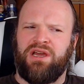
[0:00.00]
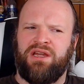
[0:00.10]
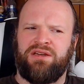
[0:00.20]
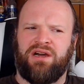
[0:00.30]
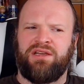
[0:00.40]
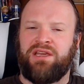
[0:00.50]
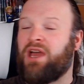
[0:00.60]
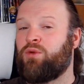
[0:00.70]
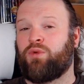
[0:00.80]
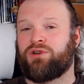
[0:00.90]
and I
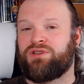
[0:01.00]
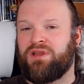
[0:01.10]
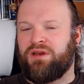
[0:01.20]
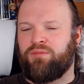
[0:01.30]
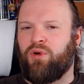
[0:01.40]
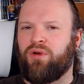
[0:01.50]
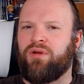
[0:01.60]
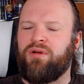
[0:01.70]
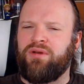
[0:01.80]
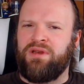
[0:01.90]
can watch that
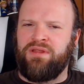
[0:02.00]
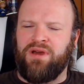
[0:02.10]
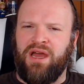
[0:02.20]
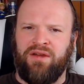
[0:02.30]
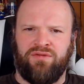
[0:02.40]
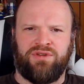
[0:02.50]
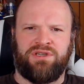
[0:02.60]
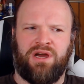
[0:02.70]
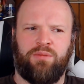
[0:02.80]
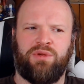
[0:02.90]
more neither every
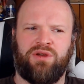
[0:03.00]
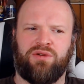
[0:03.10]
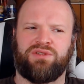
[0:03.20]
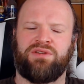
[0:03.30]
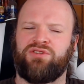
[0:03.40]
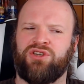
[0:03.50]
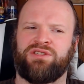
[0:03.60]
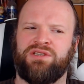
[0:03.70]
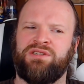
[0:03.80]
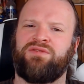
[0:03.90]
time because it
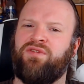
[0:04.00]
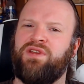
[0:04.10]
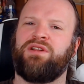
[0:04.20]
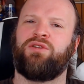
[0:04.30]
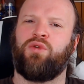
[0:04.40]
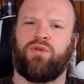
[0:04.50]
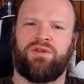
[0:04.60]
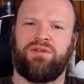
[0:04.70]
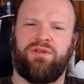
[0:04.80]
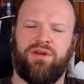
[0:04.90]
just is feel good.